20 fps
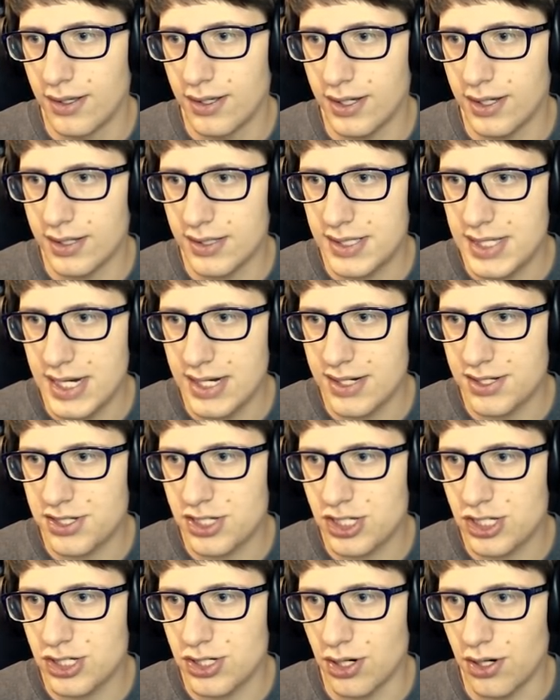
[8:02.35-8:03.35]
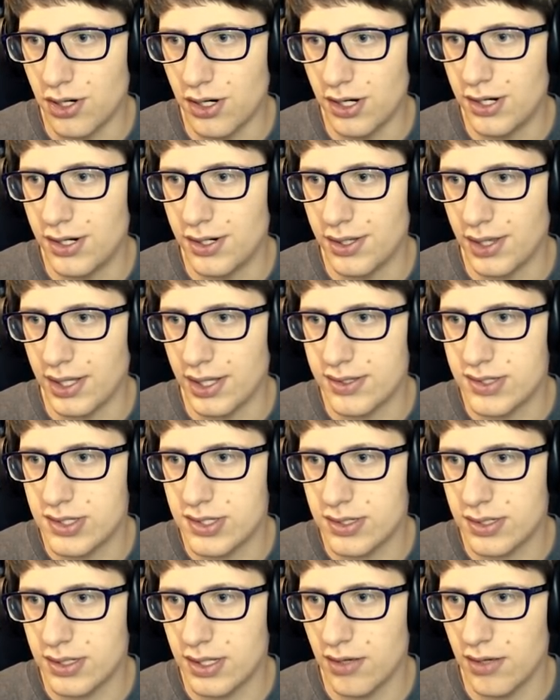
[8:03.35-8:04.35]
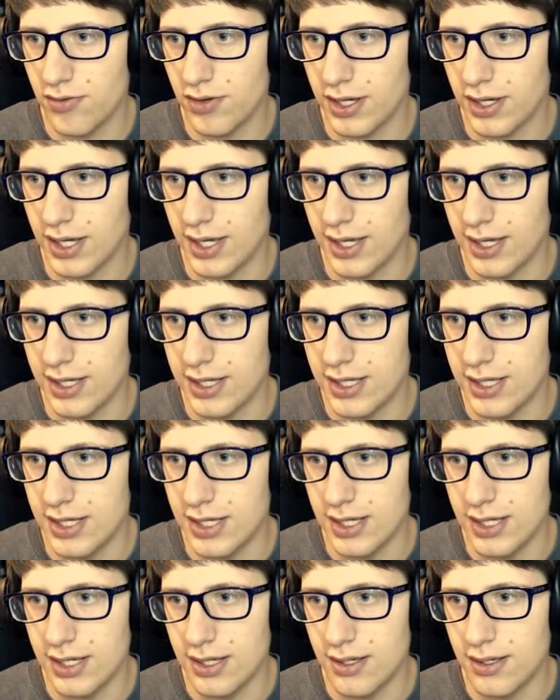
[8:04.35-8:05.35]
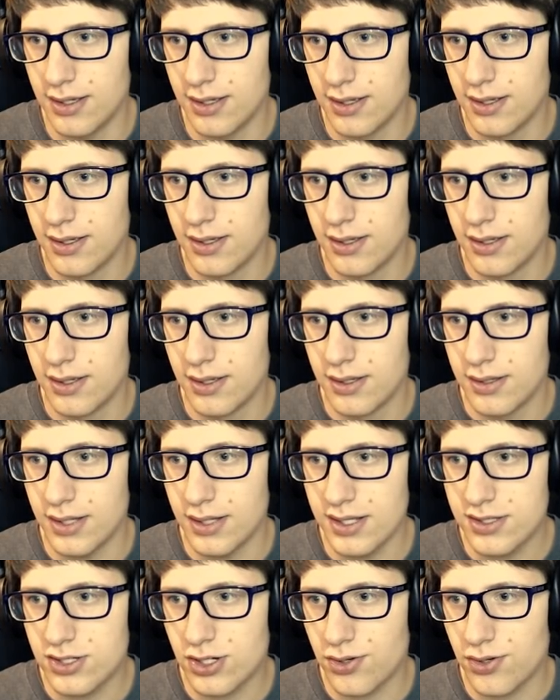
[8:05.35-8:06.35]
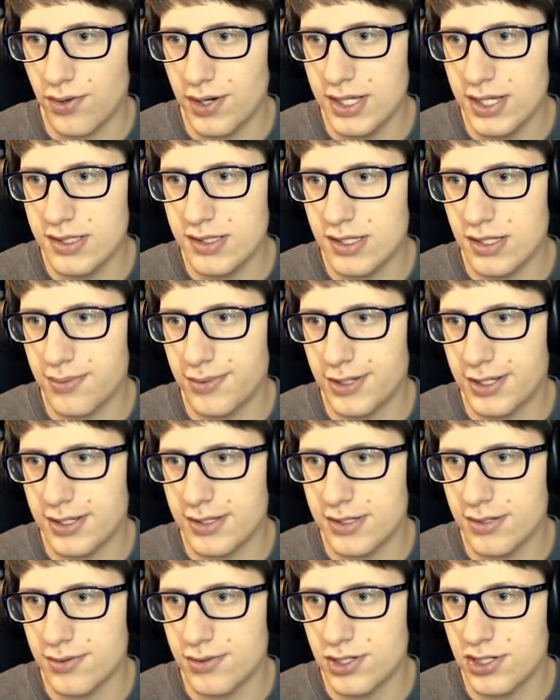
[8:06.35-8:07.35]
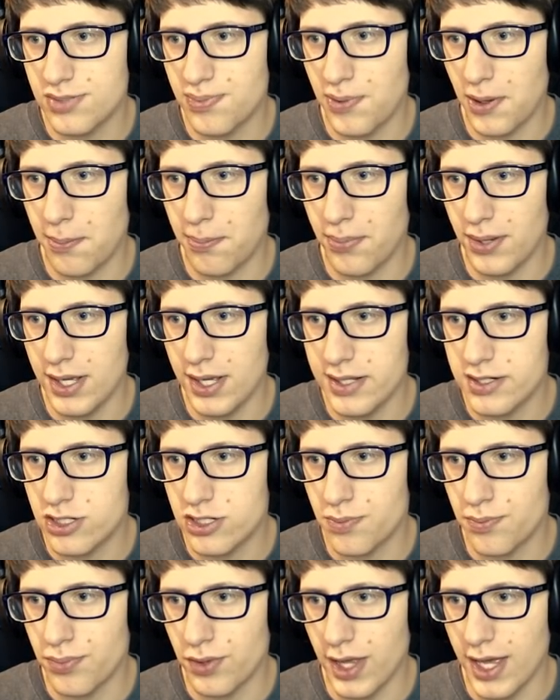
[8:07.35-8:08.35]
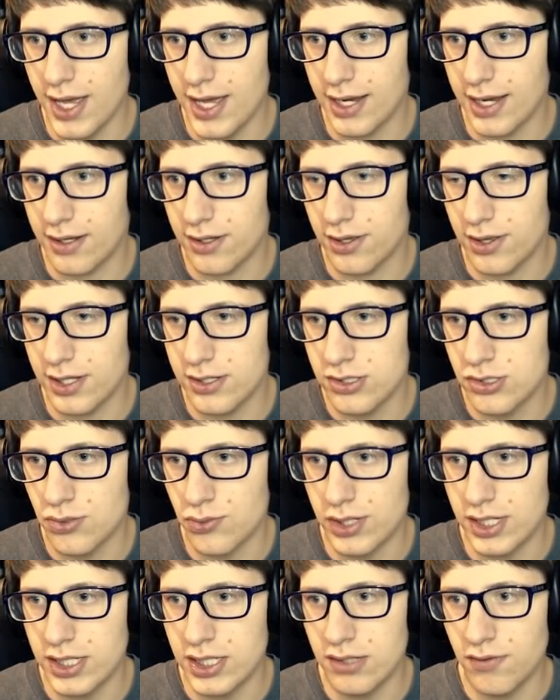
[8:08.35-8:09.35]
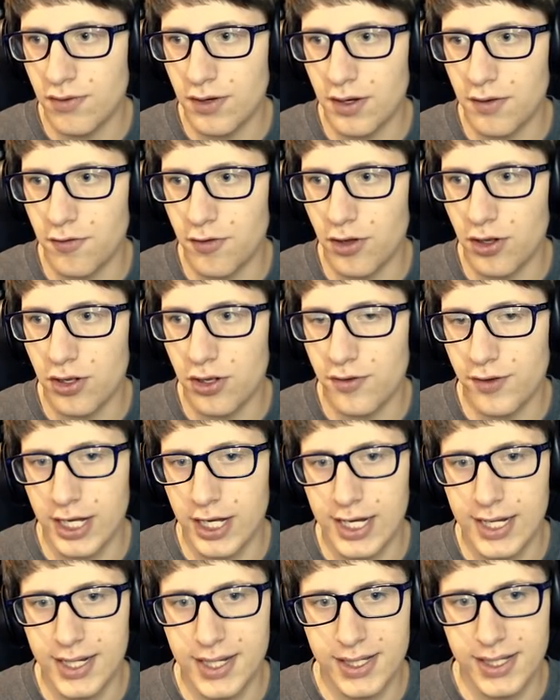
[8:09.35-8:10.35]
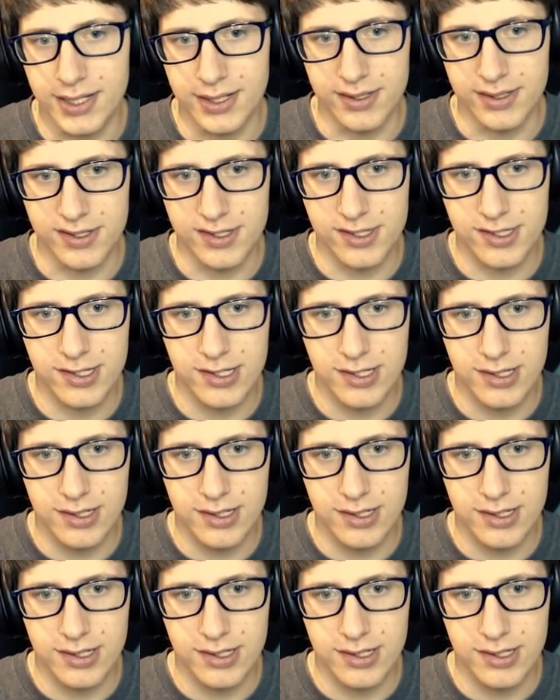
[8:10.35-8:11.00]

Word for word: Yeah, it's not a star that's giving it heat. That's crazy because it would just be pitch black. Things wouldn't even evolve eyes.